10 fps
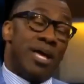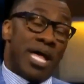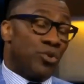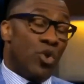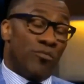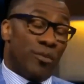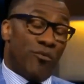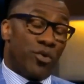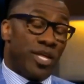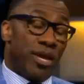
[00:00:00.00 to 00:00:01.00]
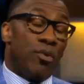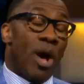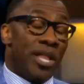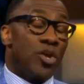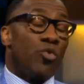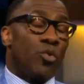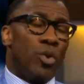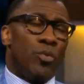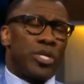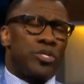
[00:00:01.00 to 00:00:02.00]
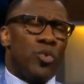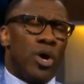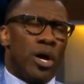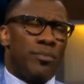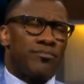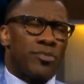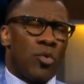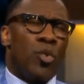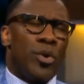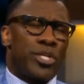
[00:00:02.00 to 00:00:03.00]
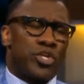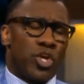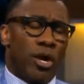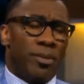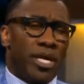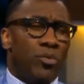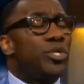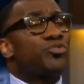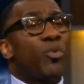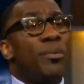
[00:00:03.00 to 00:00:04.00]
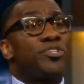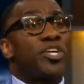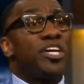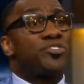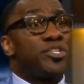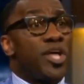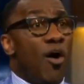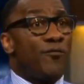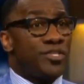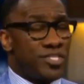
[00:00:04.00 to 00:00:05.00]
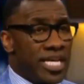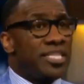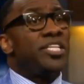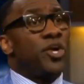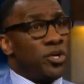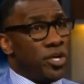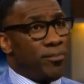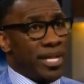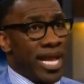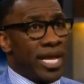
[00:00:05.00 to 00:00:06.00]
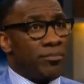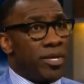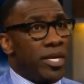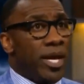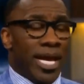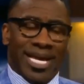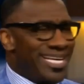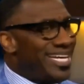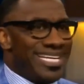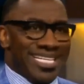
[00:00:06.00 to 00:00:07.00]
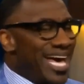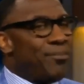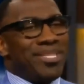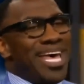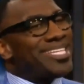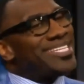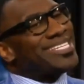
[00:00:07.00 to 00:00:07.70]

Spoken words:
don't know if before then, but I know when we went to Germany. We scrimmaged against the Dolphins, and they turned up playing them. But that's just